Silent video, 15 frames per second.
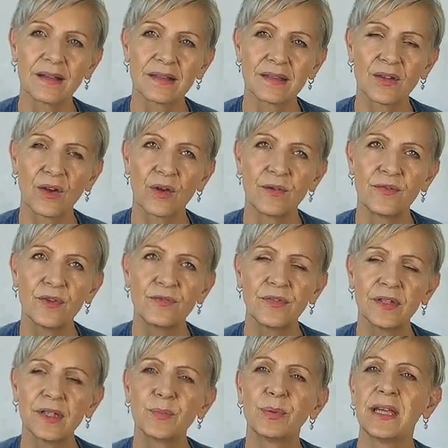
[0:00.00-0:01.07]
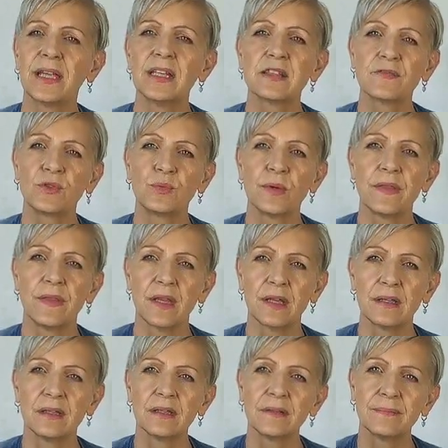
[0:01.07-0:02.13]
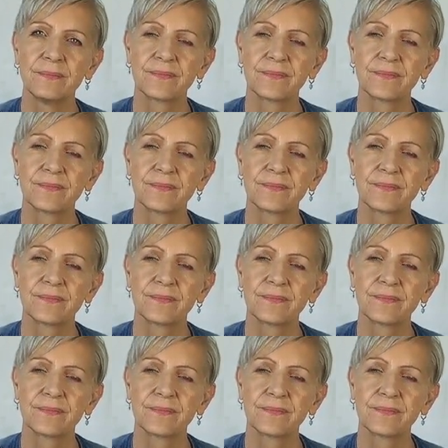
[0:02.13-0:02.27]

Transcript: So if you're feeling peaceful within,